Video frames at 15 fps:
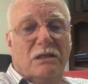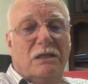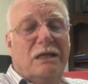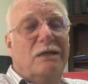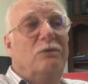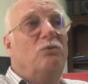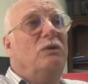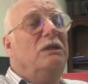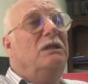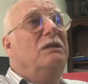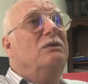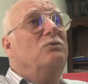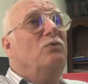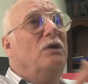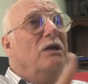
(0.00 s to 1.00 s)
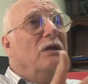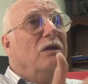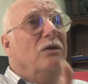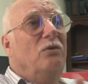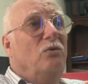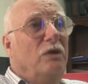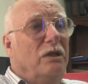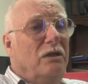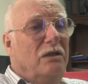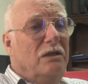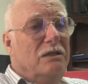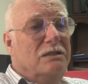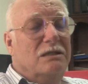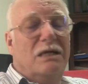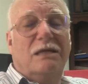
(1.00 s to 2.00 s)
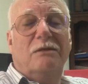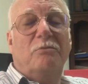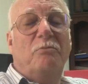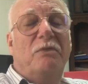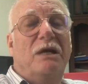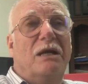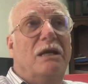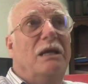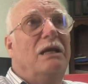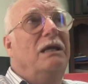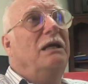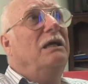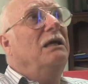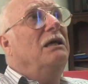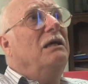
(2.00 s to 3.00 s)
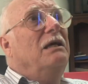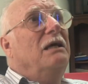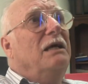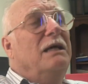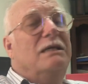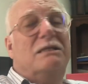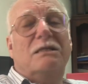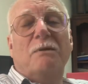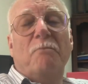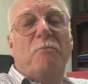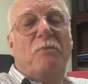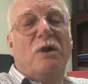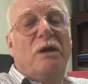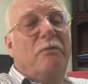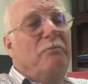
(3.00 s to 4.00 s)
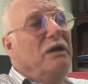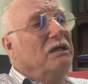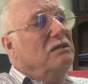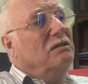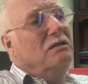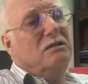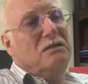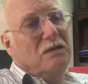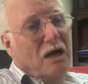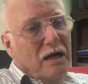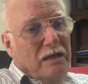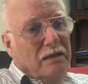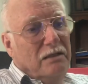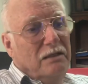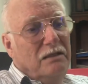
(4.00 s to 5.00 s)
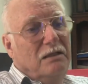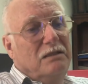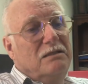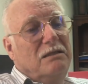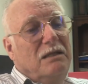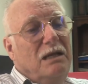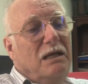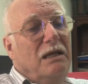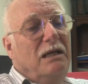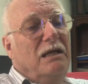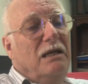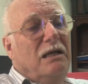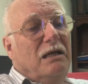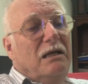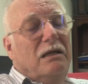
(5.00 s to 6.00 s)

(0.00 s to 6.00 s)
that what he is working with is not merely a simple mixed design. It is really